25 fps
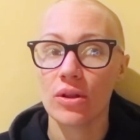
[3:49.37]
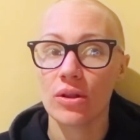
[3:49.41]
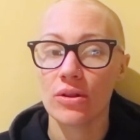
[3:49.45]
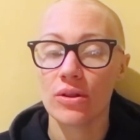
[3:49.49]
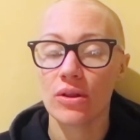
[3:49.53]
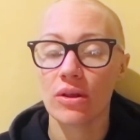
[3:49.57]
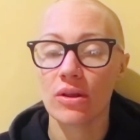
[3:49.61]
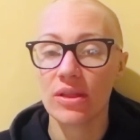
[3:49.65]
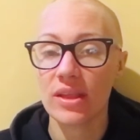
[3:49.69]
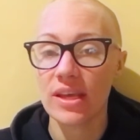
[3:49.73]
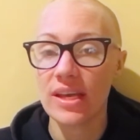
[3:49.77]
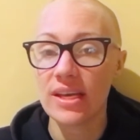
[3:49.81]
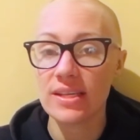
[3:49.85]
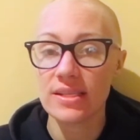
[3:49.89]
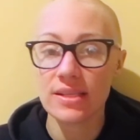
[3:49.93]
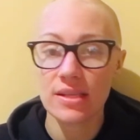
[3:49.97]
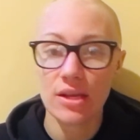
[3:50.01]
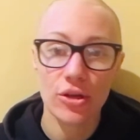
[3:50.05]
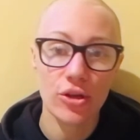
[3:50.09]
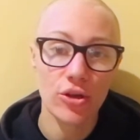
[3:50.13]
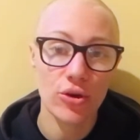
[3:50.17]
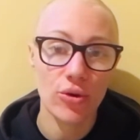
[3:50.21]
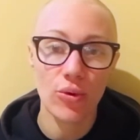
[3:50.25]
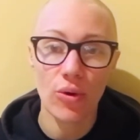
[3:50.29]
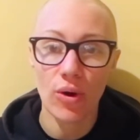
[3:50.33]
the things that
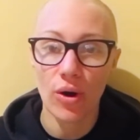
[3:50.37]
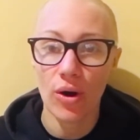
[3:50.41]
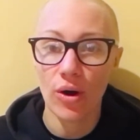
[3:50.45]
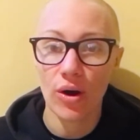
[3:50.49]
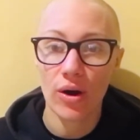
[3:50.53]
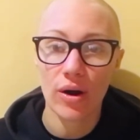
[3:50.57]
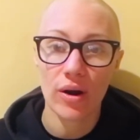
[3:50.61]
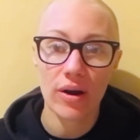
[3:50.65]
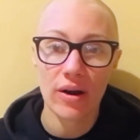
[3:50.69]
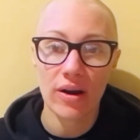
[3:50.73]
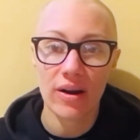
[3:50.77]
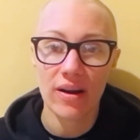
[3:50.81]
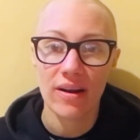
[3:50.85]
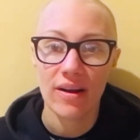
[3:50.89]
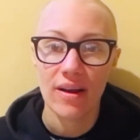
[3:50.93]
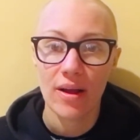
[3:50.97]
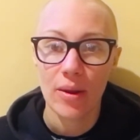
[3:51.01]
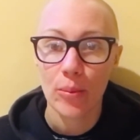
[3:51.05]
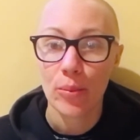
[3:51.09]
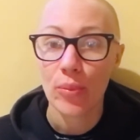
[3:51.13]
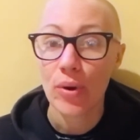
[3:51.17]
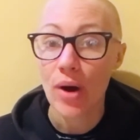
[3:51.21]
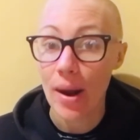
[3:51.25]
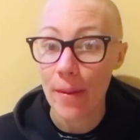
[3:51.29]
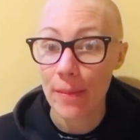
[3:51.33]
you are
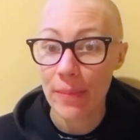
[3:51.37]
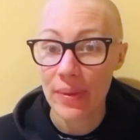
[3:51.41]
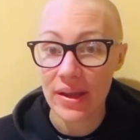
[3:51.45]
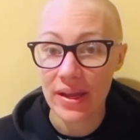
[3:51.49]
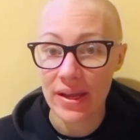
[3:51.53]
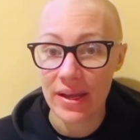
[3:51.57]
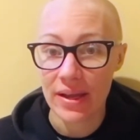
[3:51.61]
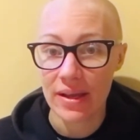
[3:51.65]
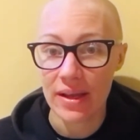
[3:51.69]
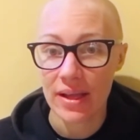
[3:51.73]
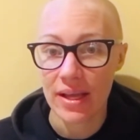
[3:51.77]
prepping